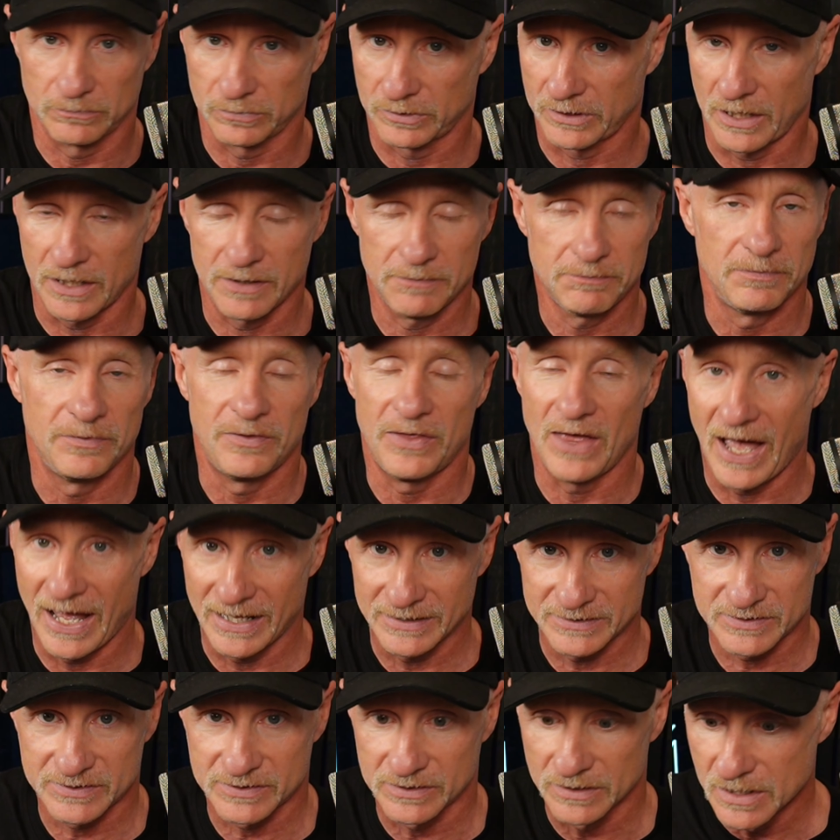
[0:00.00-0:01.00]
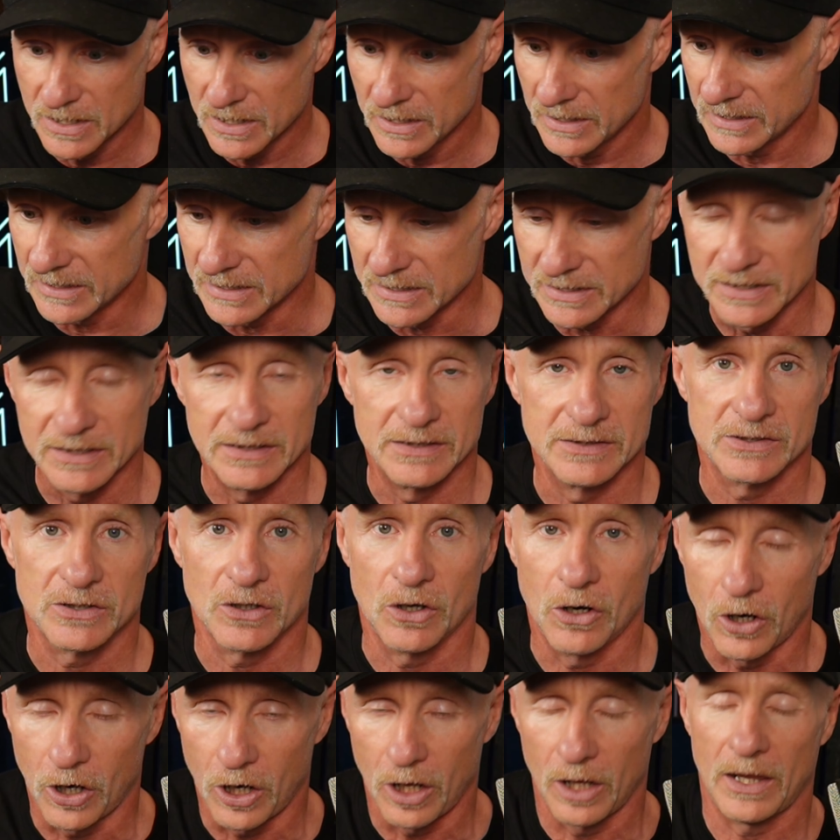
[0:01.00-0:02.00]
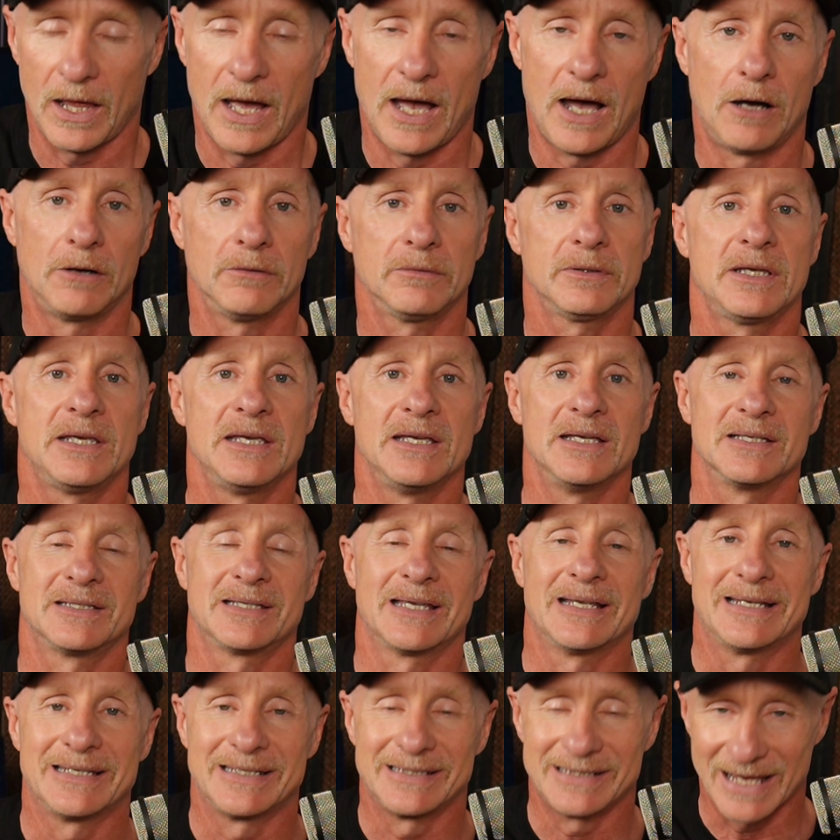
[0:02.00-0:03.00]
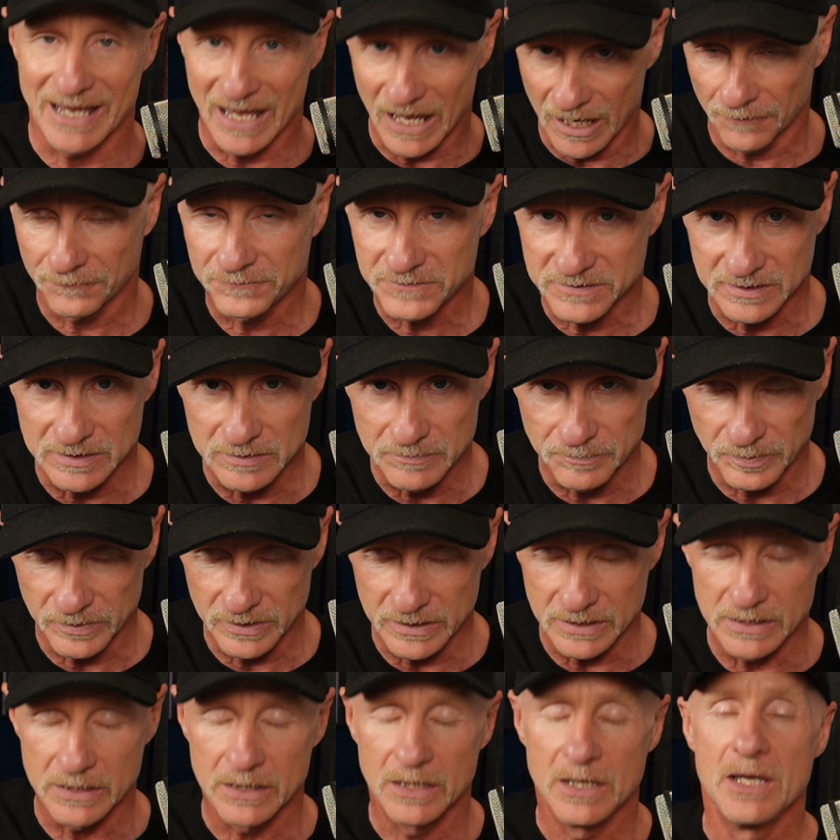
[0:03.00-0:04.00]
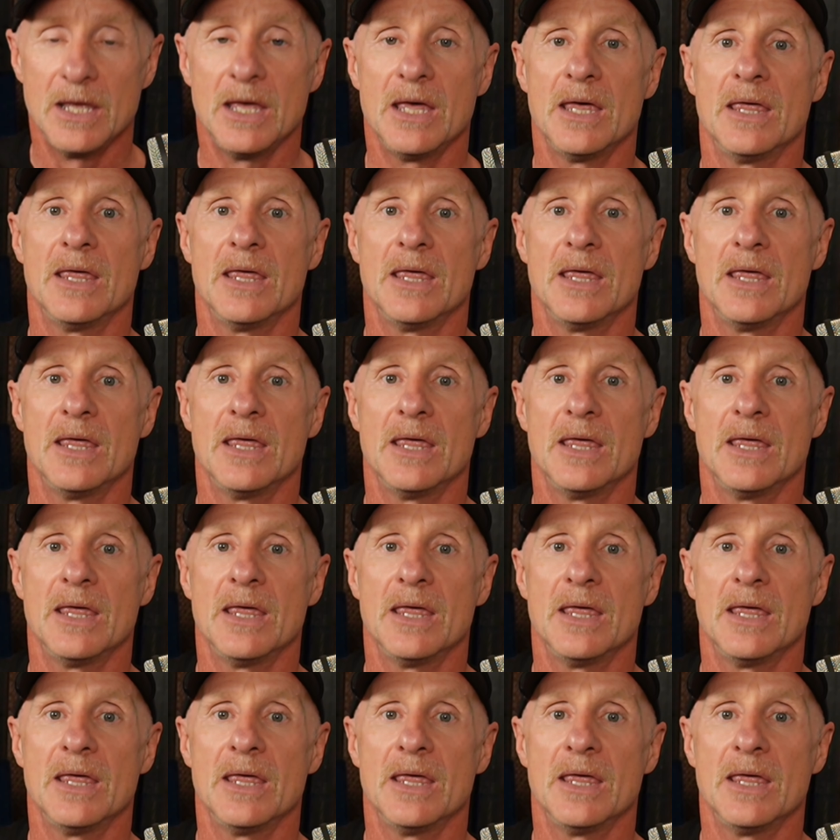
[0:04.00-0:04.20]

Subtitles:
Okay, he is all out. He is at his FTP.